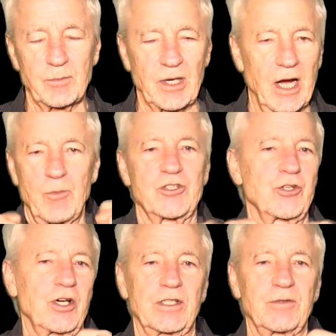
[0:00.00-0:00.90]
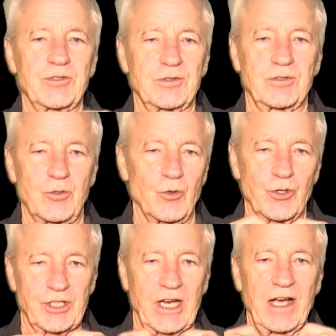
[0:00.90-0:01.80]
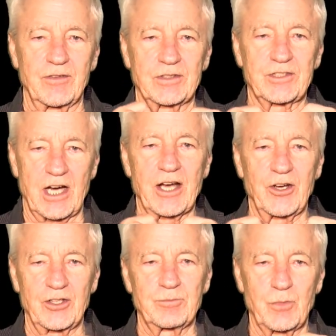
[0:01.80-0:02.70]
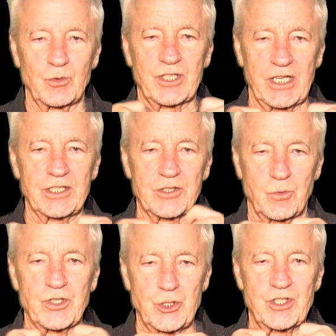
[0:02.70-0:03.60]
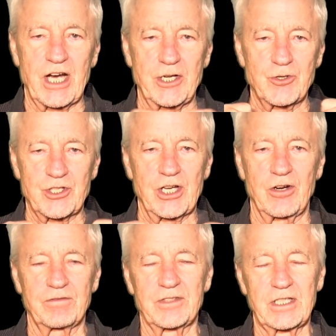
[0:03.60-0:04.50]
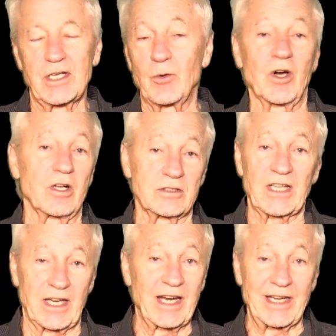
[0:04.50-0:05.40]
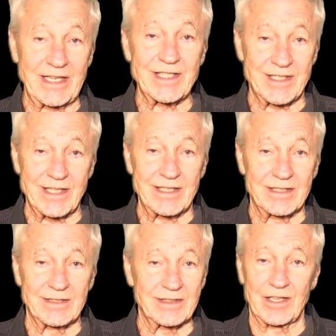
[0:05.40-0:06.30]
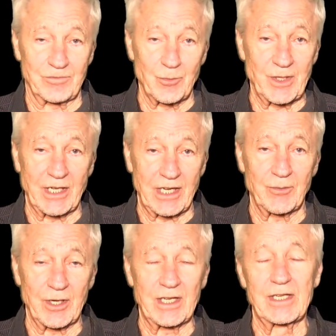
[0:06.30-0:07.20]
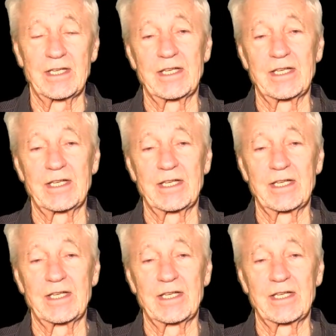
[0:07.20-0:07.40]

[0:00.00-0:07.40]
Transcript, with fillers: But I always thought it was cooler to have a tie-on bow tie, just one you tied yourself. Well, that ain't easy, not for me anyway.